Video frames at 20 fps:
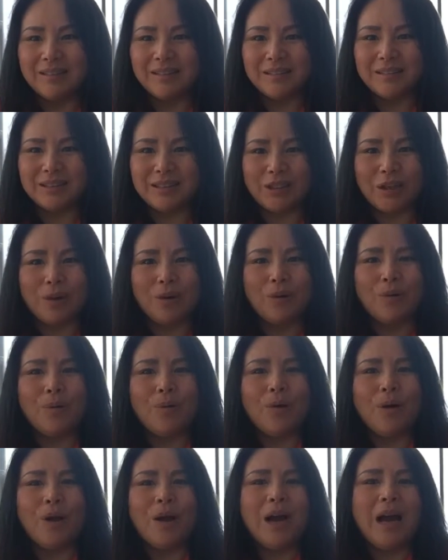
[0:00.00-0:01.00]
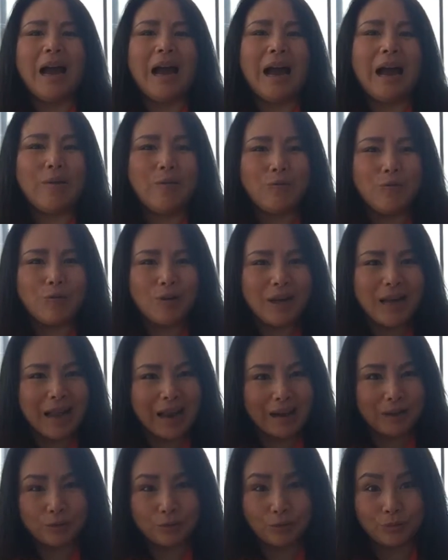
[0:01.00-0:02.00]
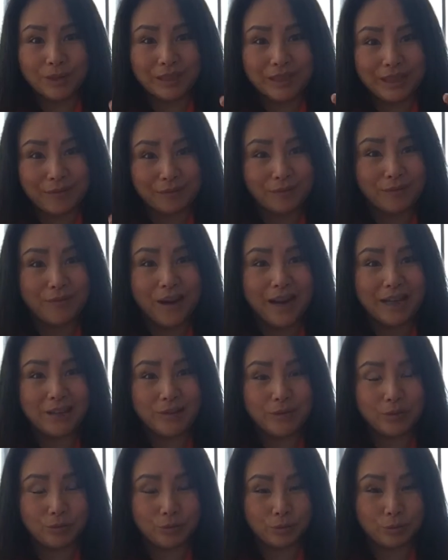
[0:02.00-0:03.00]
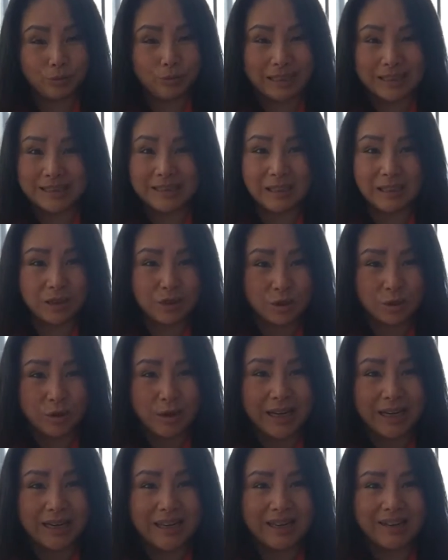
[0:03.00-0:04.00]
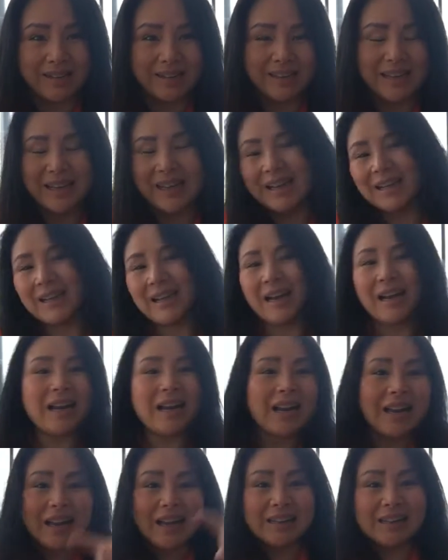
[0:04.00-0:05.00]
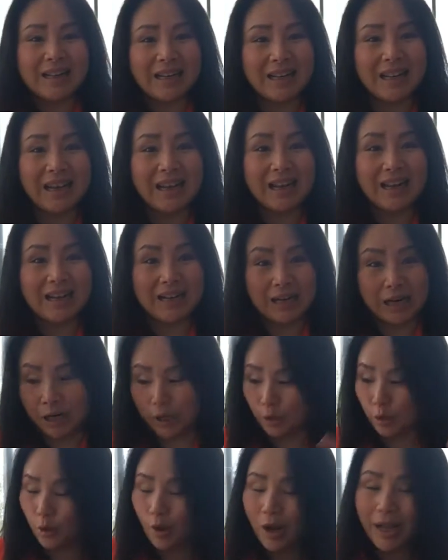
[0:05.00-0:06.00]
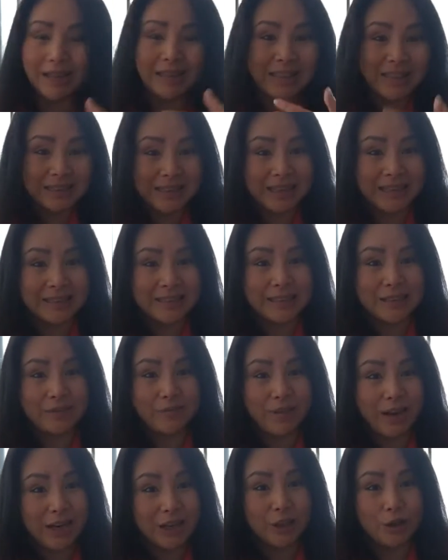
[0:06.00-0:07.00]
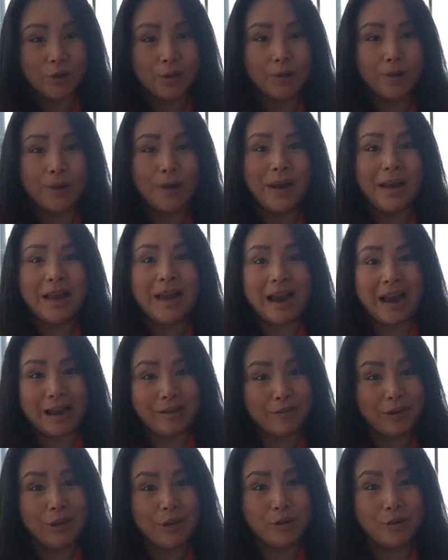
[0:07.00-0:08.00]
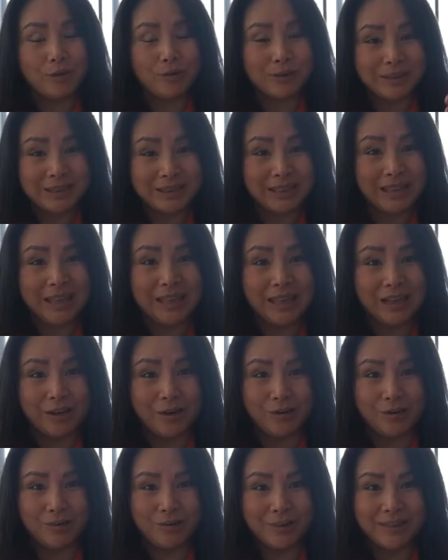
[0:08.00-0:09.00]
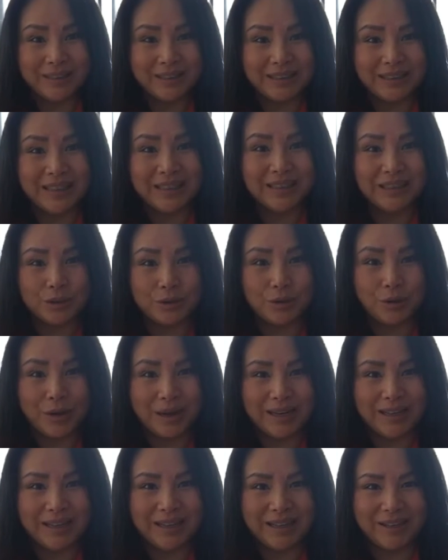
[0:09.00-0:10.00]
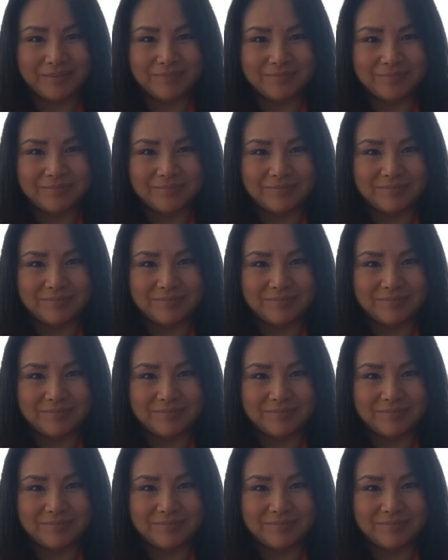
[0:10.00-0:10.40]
So I would like to invite you to this training. Click the link around this video. I will see you in the training.